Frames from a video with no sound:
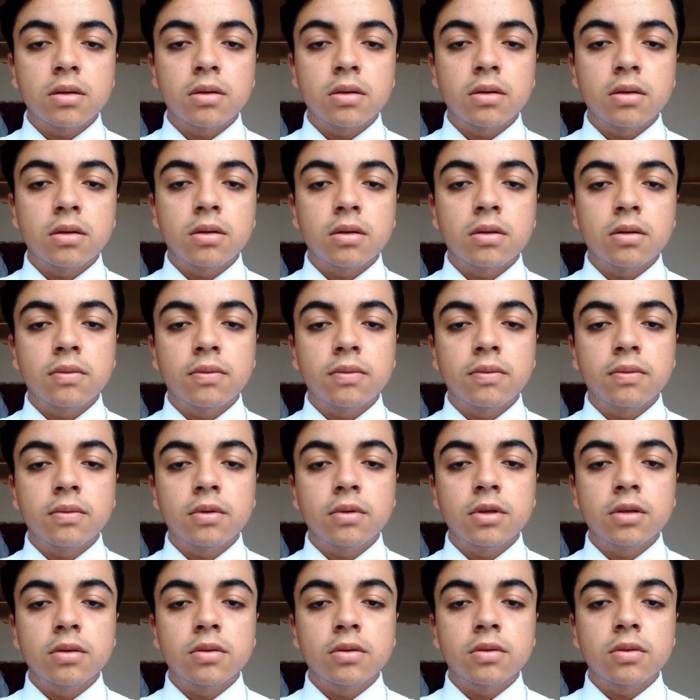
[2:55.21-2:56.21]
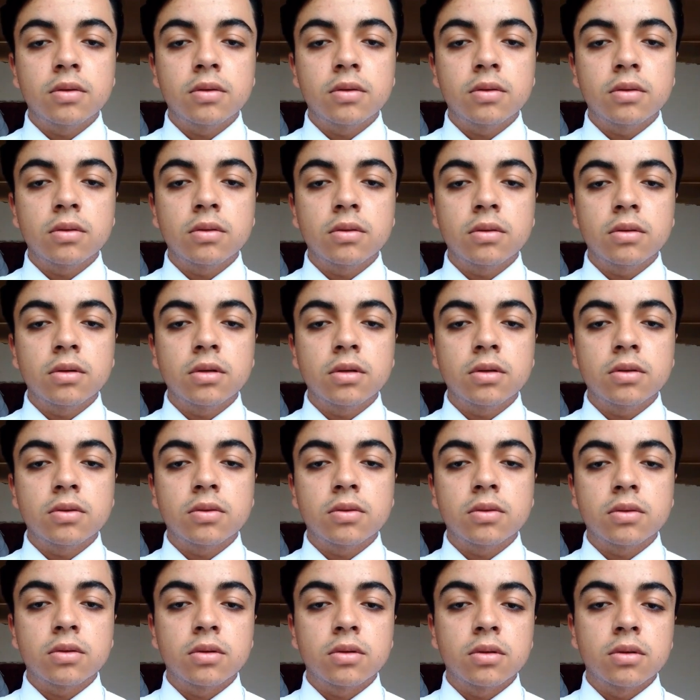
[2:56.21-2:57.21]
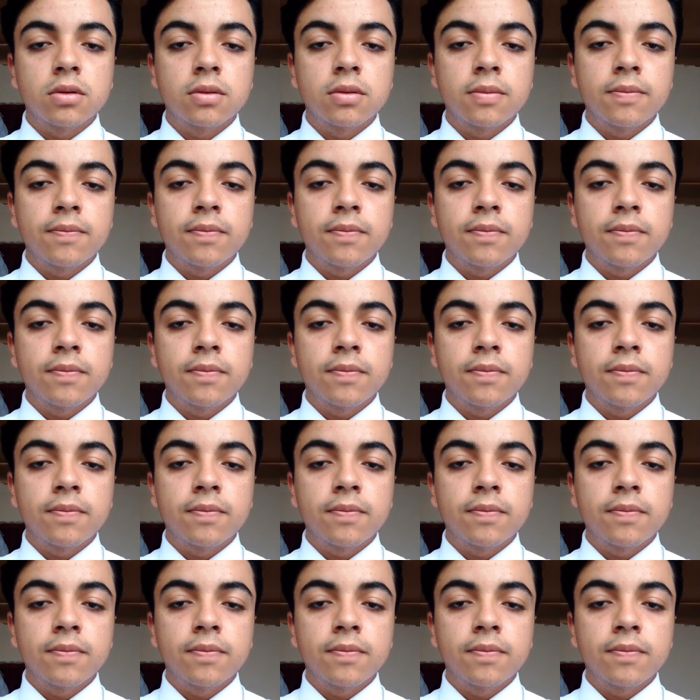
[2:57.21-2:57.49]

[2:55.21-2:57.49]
of instruction